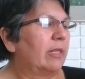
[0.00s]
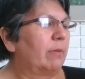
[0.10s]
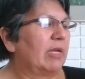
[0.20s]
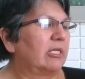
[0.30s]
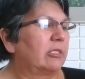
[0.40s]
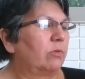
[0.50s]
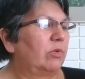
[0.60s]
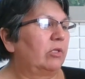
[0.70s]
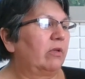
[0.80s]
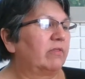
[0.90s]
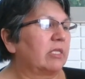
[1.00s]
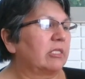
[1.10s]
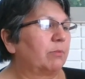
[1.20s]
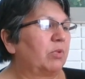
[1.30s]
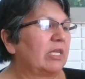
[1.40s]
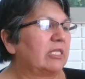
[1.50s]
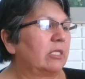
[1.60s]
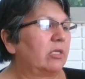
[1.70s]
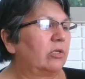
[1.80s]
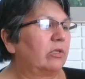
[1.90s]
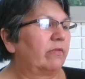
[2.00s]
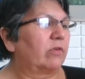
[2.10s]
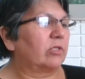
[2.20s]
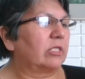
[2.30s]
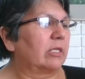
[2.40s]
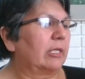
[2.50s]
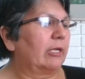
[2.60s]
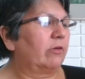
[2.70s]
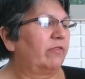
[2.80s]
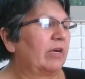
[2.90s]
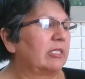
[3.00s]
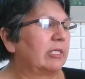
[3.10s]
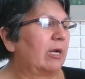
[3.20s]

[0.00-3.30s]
The medicine wheel gives us a place in the universe and clarifies